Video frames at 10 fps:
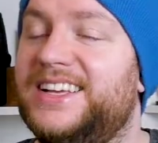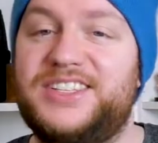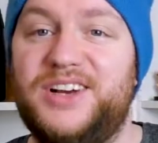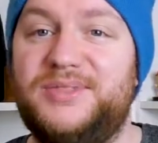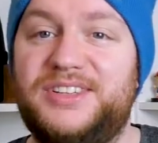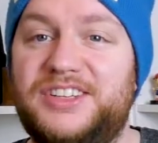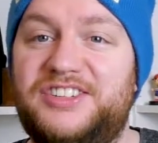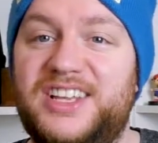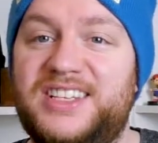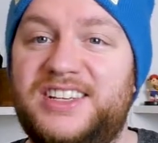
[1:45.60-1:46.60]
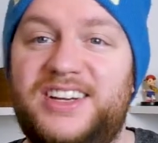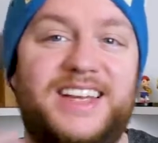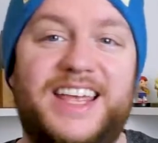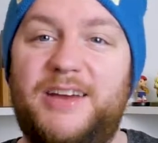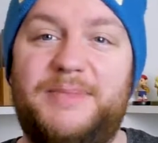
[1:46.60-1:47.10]
So I'm just going to try this on,
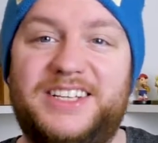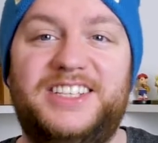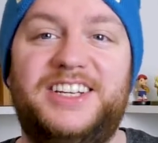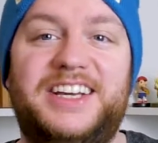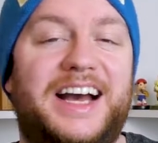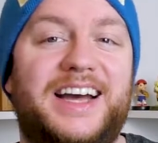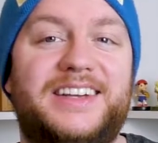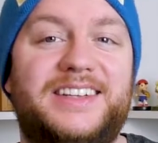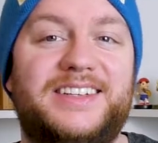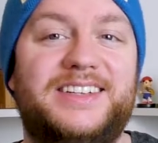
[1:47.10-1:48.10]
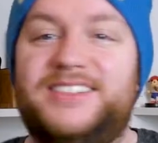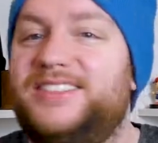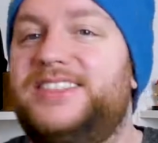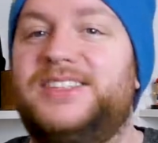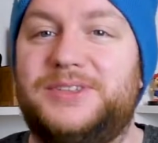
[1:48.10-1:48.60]
get back to you, and
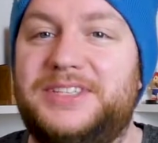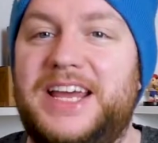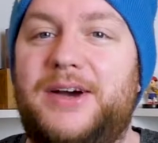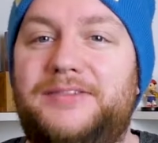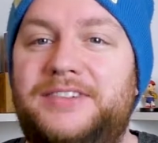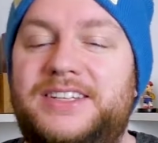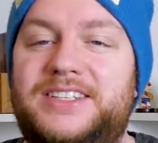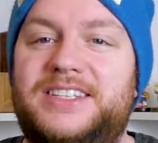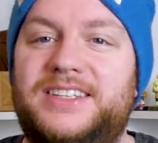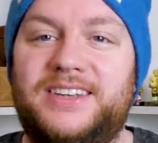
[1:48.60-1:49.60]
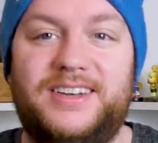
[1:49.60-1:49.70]
we'll see how it fits.